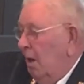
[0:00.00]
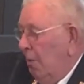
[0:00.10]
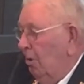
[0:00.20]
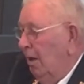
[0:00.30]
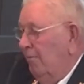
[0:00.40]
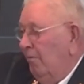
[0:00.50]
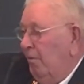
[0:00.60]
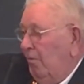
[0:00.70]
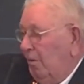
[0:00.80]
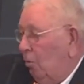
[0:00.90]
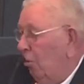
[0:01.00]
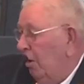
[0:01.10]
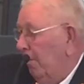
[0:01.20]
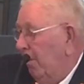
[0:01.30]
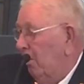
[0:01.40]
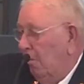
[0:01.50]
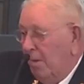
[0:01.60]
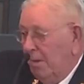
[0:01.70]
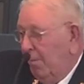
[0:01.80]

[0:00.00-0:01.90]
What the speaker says: he would either Gordy bid or me